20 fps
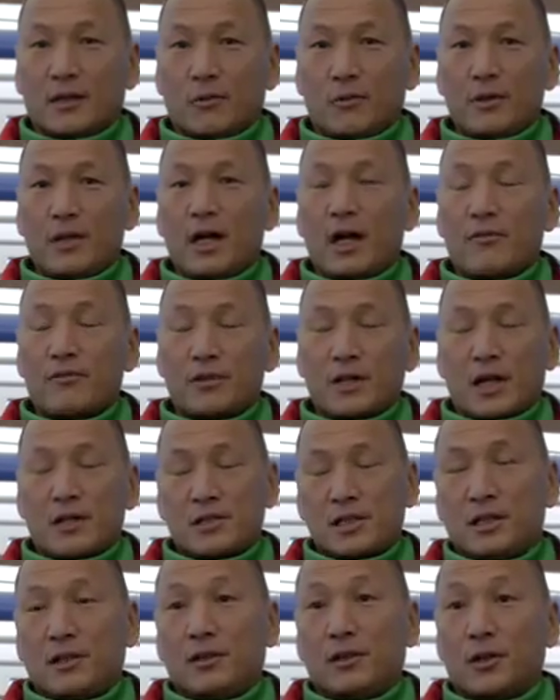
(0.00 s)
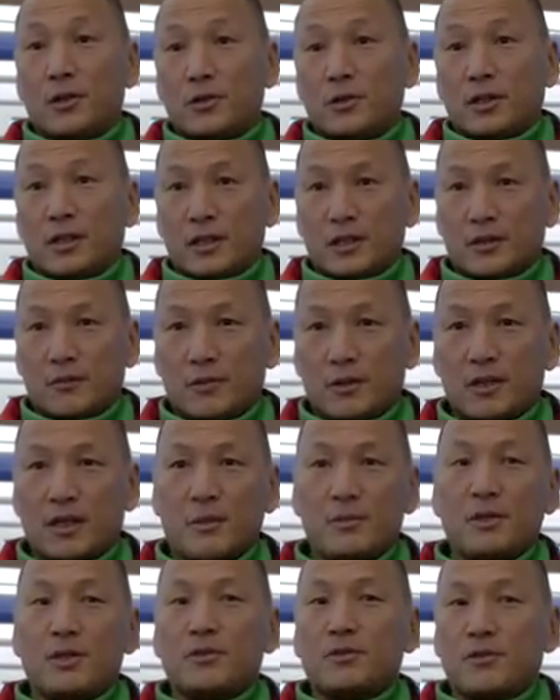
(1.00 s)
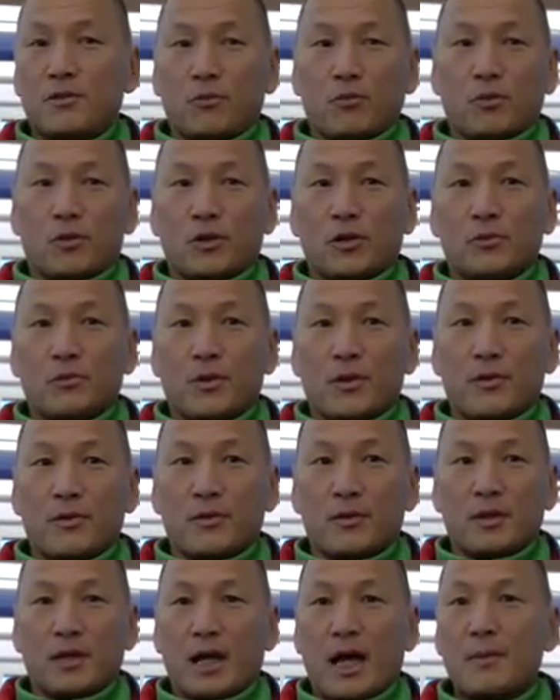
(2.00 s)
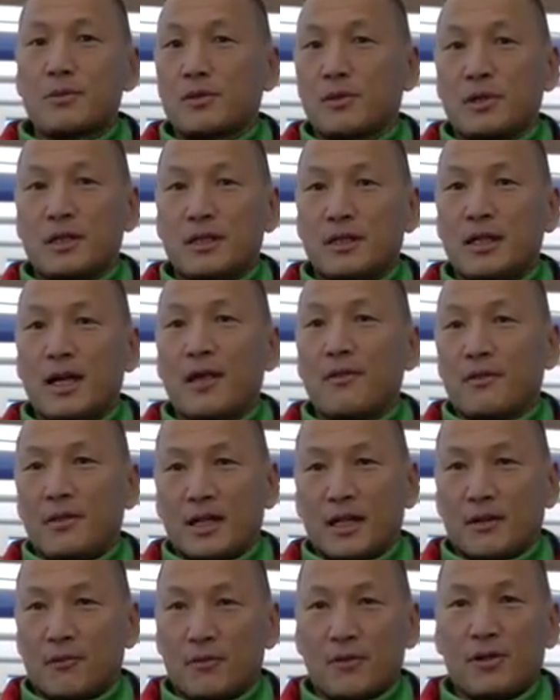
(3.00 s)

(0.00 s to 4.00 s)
We have to actually learn it. We come into the world with absolutely nothing,